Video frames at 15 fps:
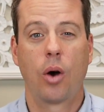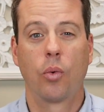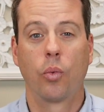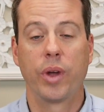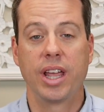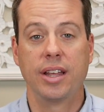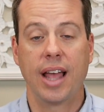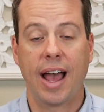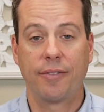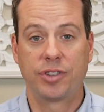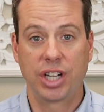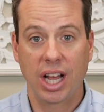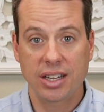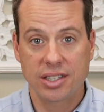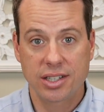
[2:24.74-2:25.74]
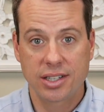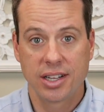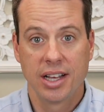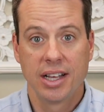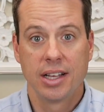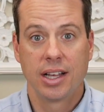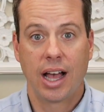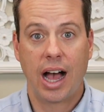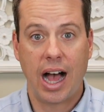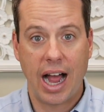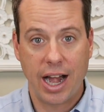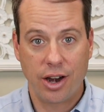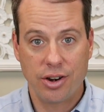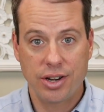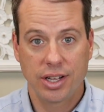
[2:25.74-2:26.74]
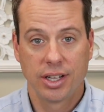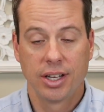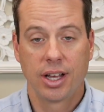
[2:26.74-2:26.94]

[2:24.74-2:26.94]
we have just hired